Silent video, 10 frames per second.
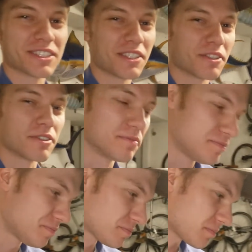So
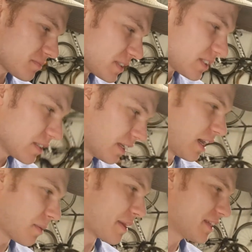
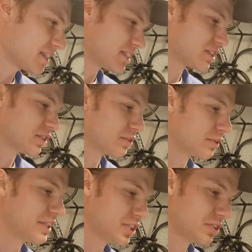I think there's a
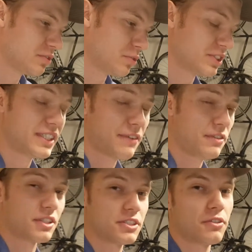solenoid issue. Well, it's
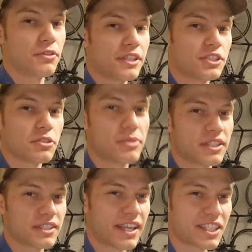definitely a solenoid issue
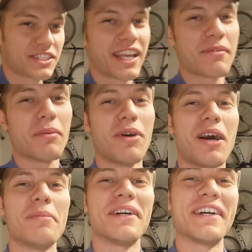because I actually had my
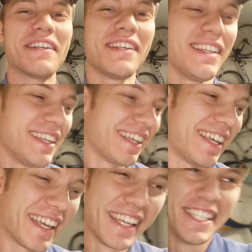mom,
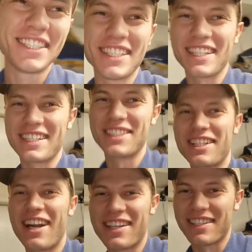she
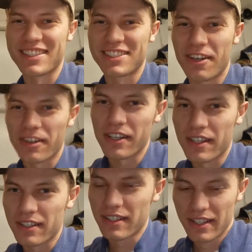got in and started
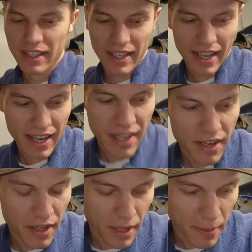it, and
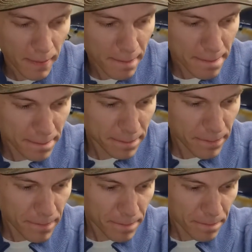
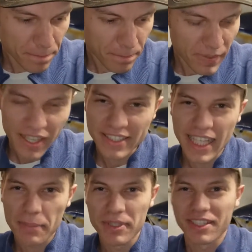I
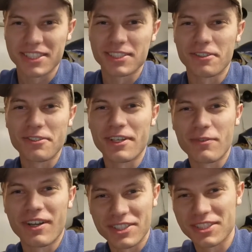tapped on the solenoid
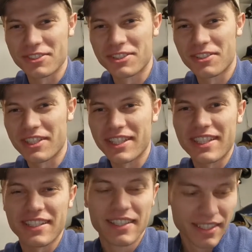while she was turning the
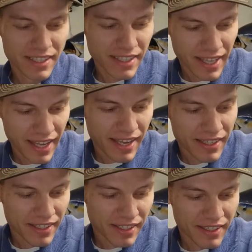key,
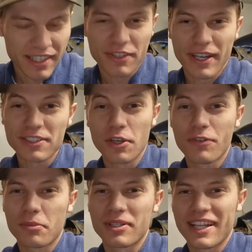and it cranked
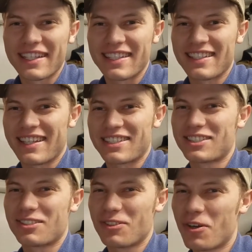over, but it
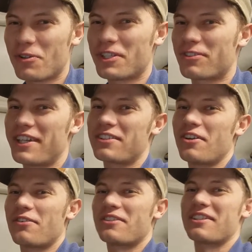slowly cranked
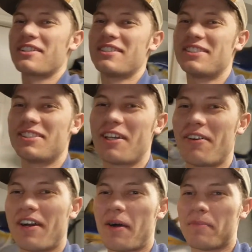over.
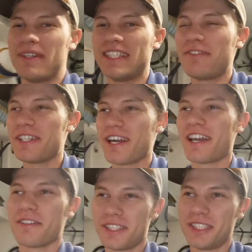So it definitely got
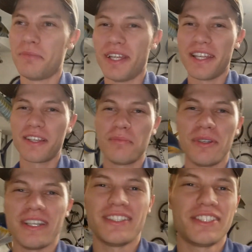it spinning,
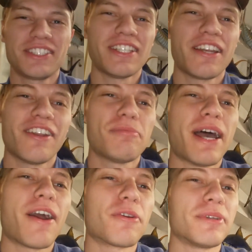but there's just not enough
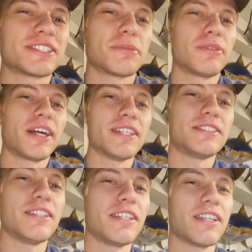power being supplied
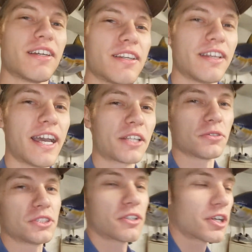to the
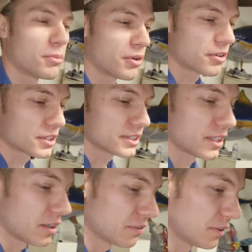actual starter motor
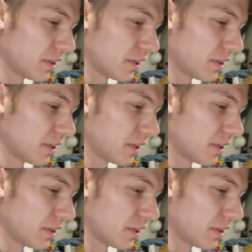itself.